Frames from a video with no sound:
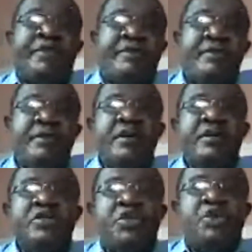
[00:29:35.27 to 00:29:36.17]

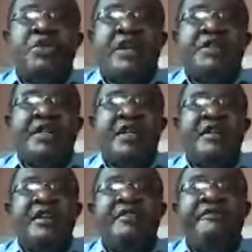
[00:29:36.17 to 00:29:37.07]

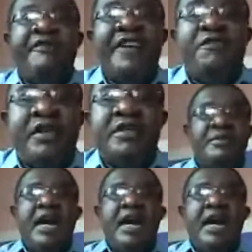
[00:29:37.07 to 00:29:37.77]
2,500 build the community,